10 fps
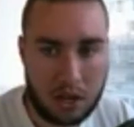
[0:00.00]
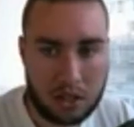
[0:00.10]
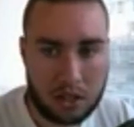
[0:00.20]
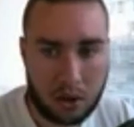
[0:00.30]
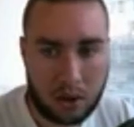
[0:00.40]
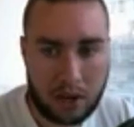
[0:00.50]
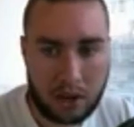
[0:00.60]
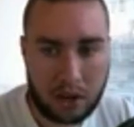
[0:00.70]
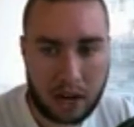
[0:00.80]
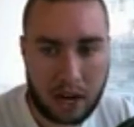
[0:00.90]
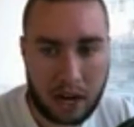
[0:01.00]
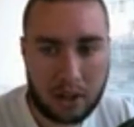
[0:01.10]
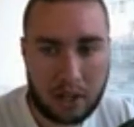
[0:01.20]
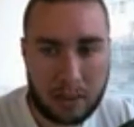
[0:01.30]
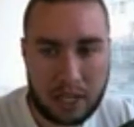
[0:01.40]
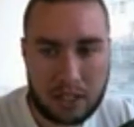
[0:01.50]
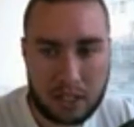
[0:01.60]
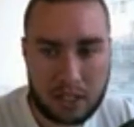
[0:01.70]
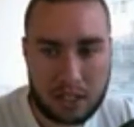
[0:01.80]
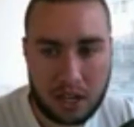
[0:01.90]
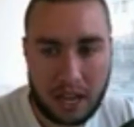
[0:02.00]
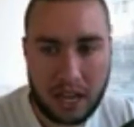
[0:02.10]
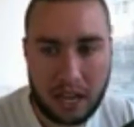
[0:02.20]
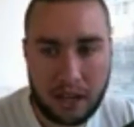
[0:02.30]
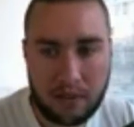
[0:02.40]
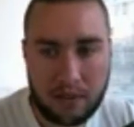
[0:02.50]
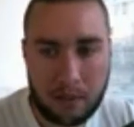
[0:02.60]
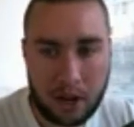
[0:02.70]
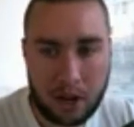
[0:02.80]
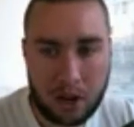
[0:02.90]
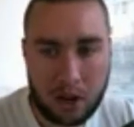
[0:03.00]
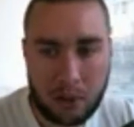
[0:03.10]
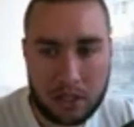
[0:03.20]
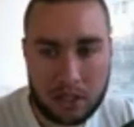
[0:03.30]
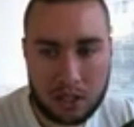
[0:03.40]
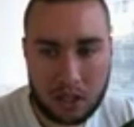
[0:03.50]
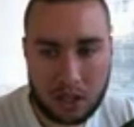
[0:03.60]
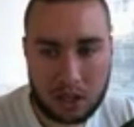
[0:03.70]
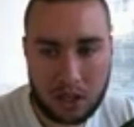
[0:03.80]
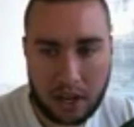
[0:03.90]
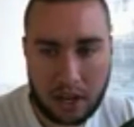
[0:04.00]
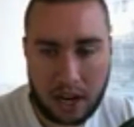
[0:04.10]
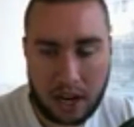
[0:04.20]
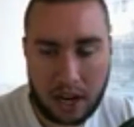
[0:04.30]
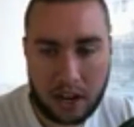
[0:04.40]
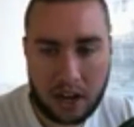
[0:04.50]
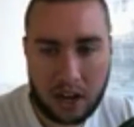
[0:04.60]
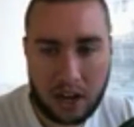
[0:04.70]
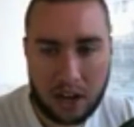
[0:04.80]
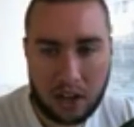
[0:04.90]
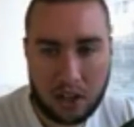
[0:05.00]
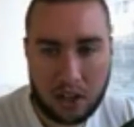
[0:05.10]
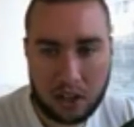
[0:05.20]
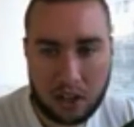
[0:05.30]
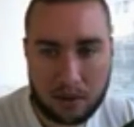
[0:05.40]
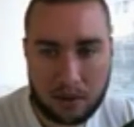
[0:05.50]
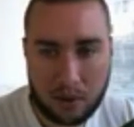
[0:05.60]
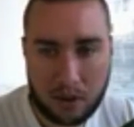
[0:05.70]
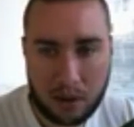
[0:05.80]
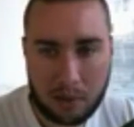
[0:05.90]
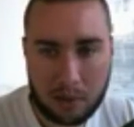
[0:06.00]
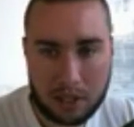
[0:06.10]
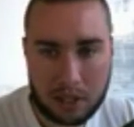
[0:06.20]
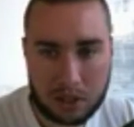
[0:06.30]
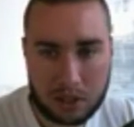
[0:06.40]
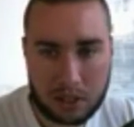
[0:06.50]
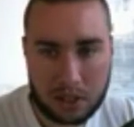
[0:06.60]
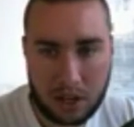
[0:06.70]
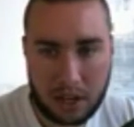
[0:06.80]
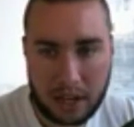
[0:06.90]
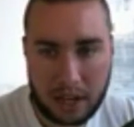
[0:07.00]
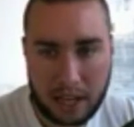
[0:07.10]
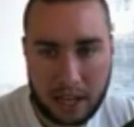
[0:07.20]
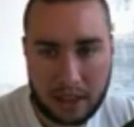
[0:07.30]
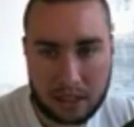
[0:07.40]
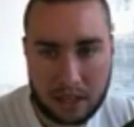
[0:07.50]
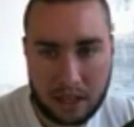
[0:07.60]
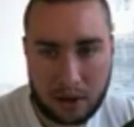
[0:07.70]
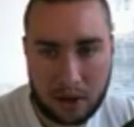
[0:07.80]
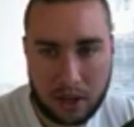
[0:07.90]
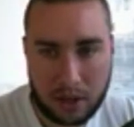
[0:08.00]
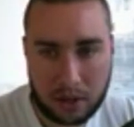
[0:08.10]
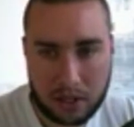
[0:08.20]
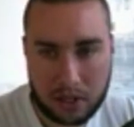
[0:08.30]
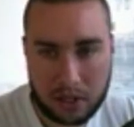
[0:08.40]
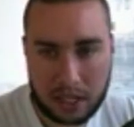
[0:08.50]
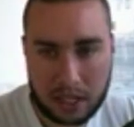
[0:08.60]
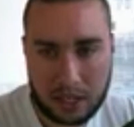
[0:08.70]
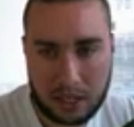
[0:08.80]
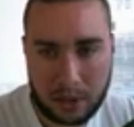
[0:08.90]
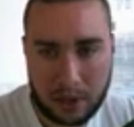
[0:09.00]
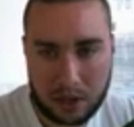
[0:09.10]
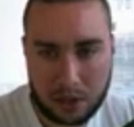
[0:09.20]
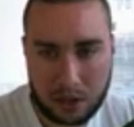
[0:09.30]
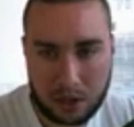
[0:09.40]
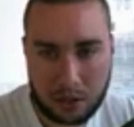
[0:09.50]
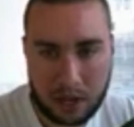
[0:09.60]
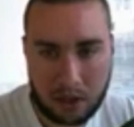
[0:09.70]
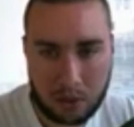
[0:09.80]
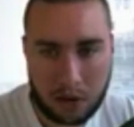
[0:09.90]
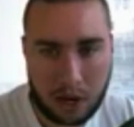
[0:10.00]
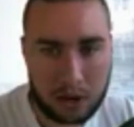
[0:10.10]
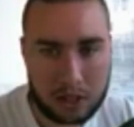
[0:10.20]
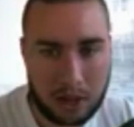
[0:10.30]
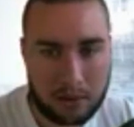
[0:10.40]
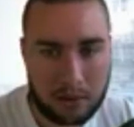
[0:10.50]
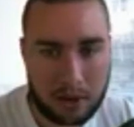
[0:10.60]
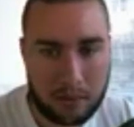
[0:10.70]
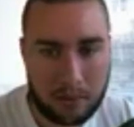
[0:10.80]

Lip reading: So here on an hourly basis, if the market opens and starts trading higher, you can look for a potential sell at this level here, which is an ICT bearish order block on a 1 hour time frame.